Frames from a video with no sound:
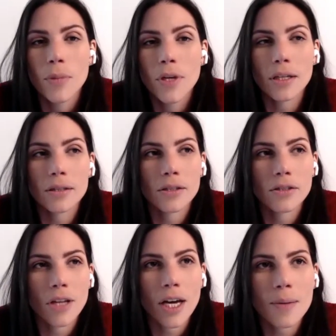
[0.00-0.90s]
because
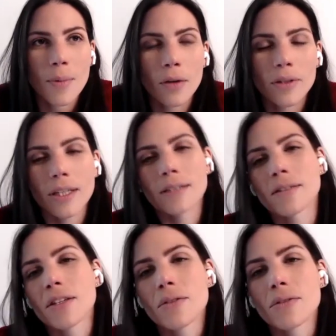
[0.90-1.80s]
it's not about the
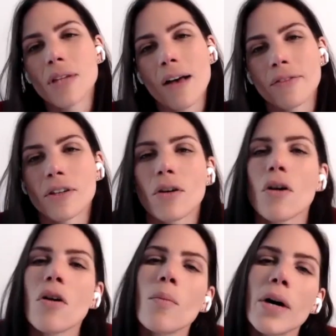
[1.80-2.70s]
excuse after,
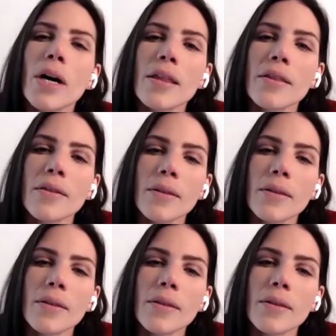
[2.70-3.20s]
oh, but